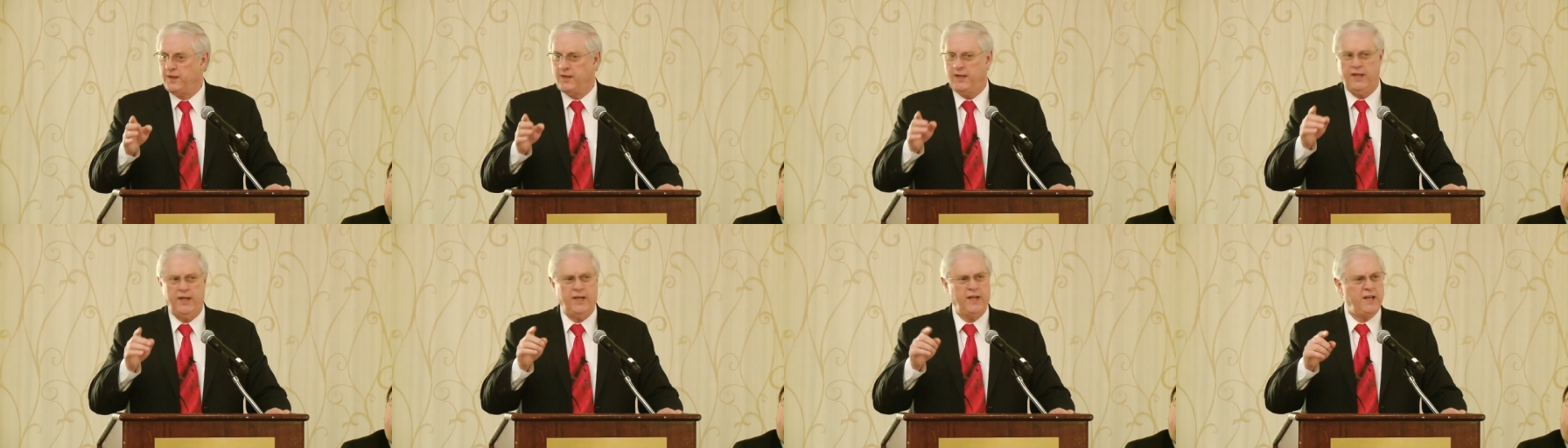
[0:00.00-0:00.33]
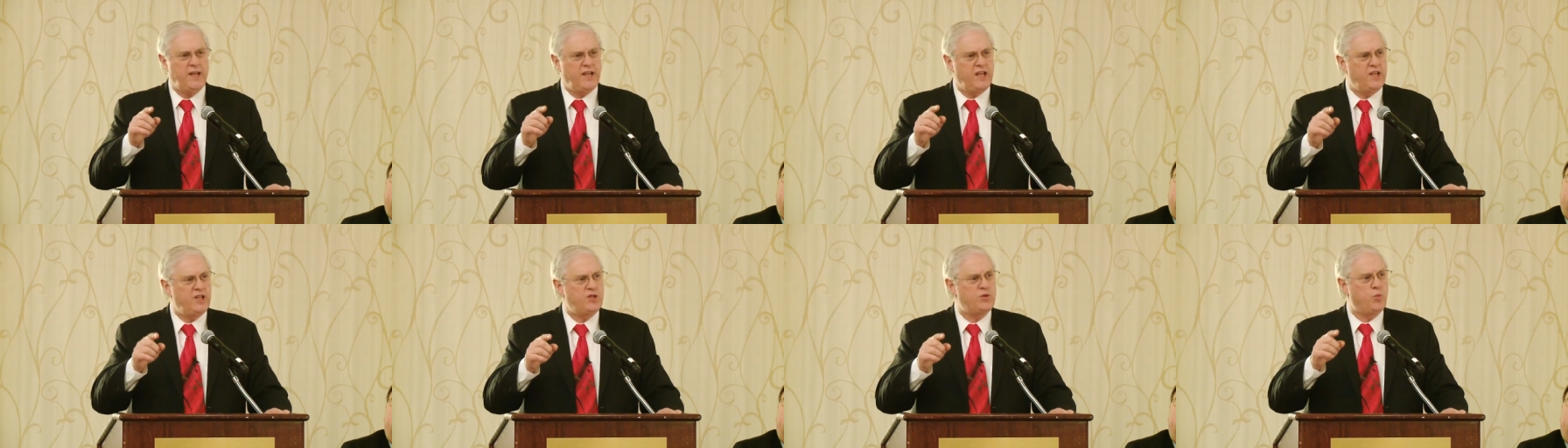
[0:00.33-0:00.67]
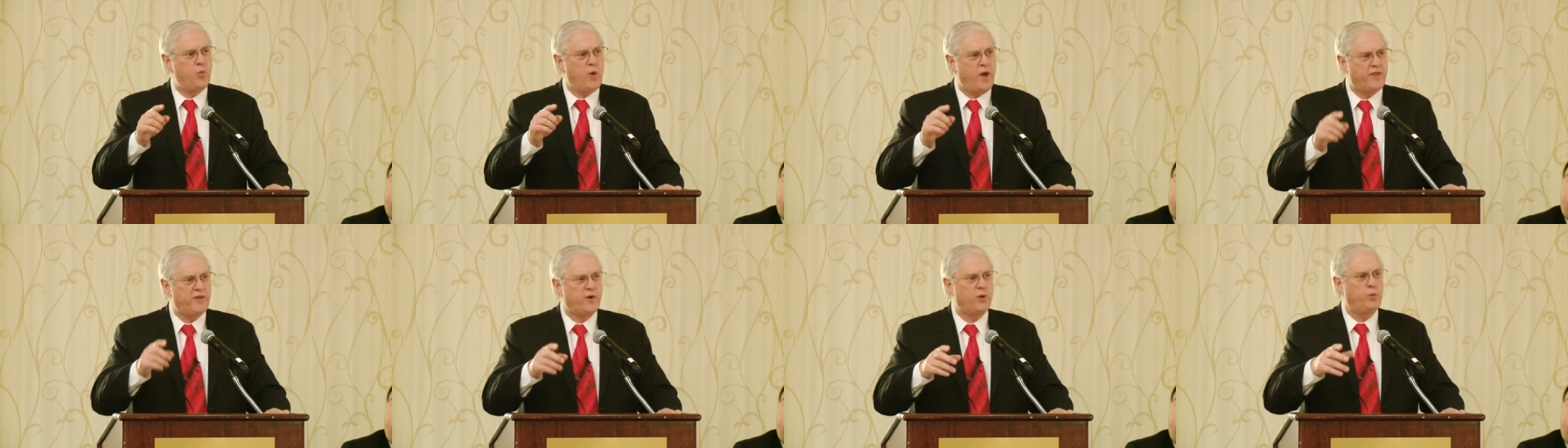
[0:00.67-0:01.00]
it is
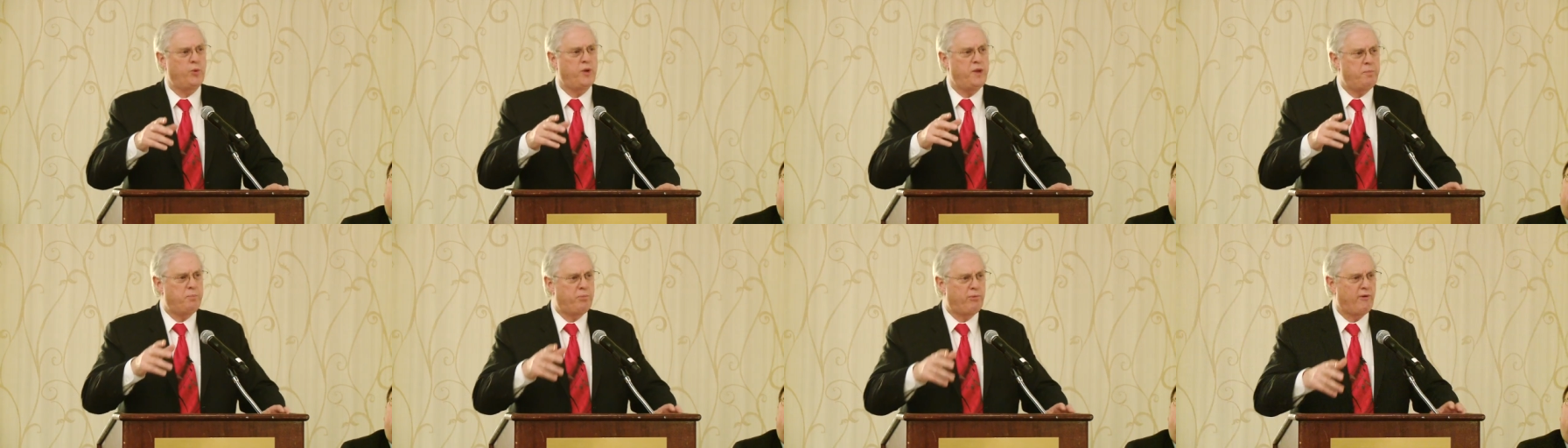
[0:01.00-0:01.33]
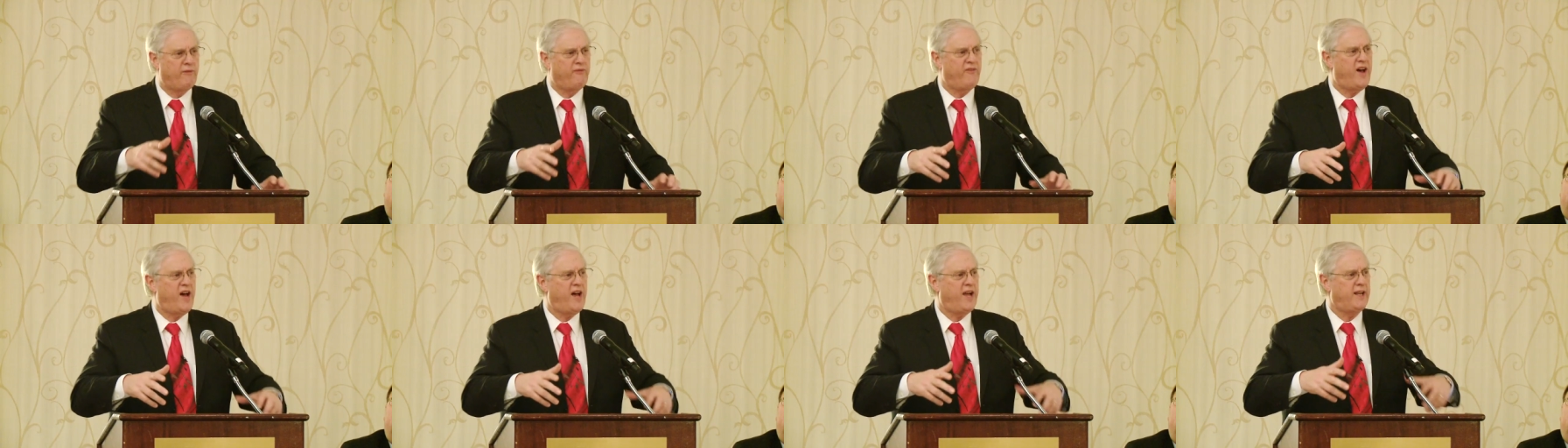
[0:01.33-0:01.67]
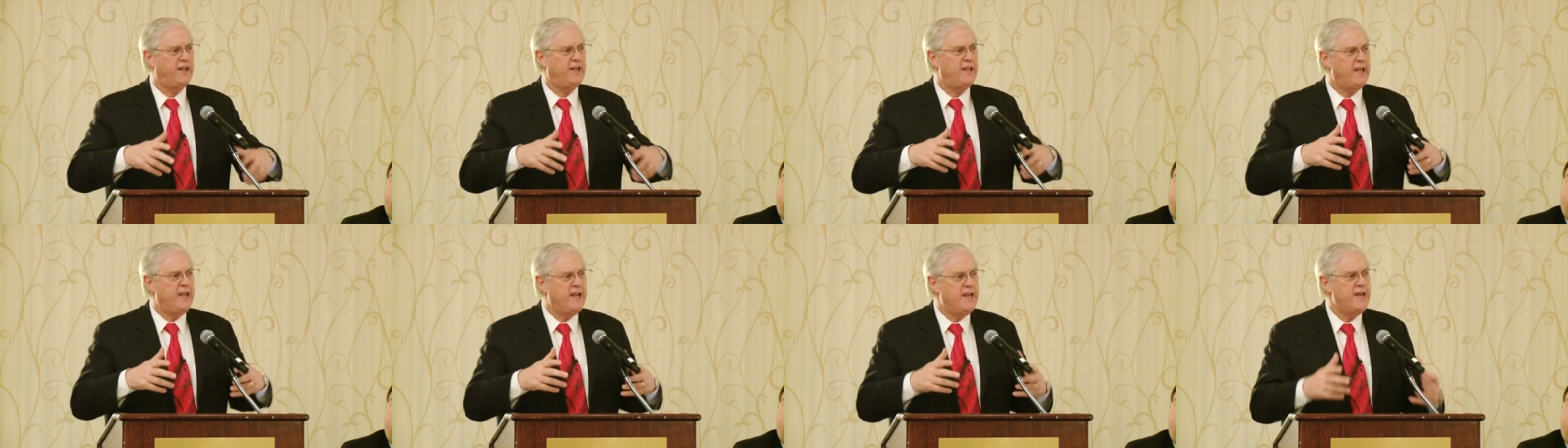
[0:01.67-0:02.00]
whether we provide
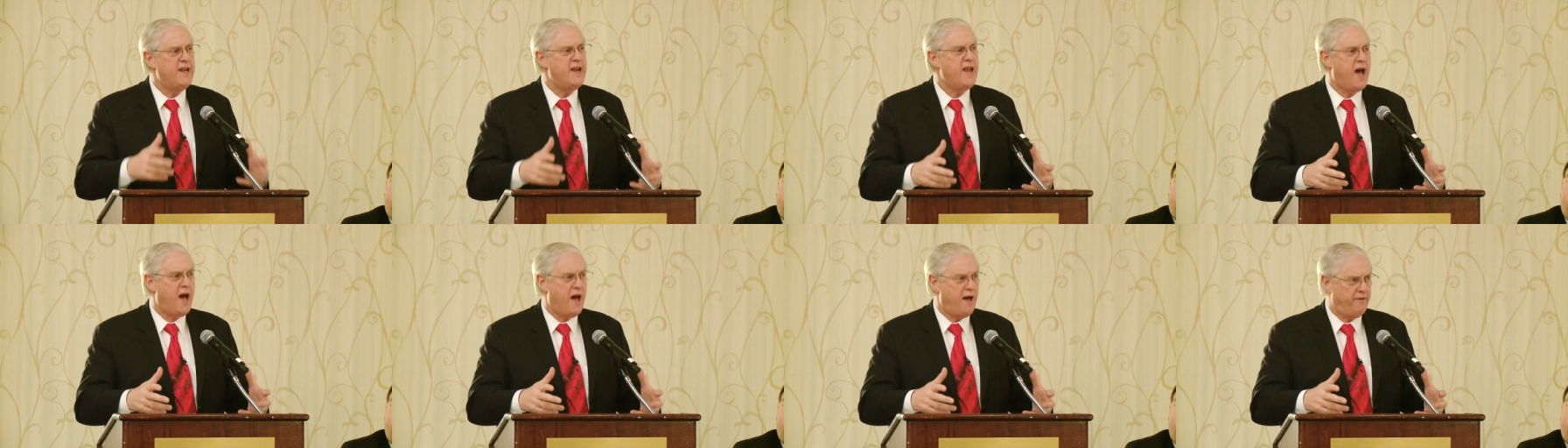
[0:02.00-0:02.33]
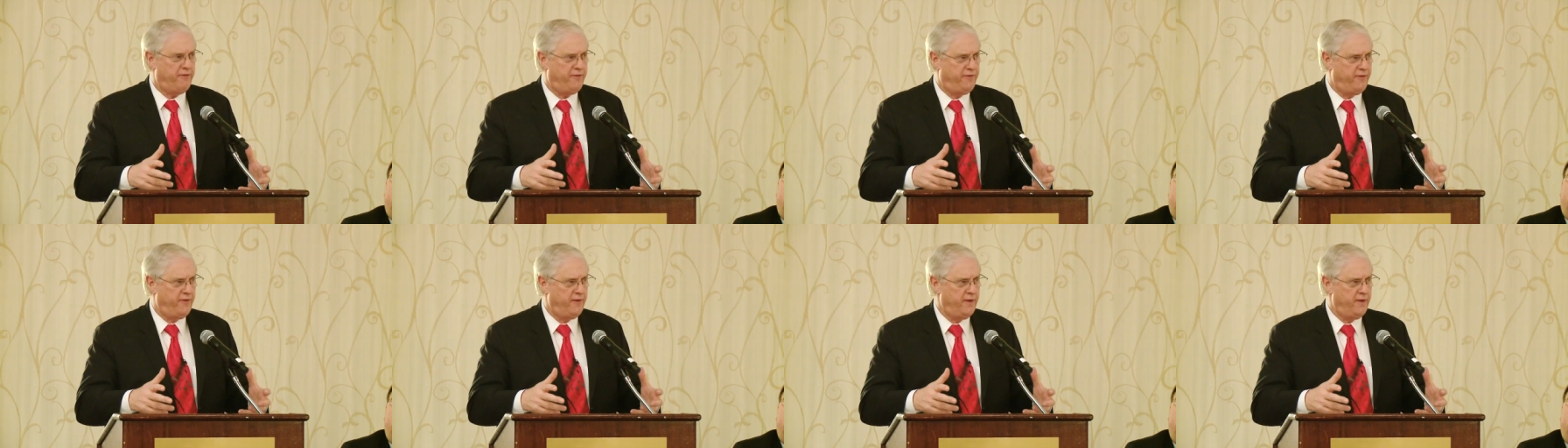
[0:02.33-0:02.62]
enough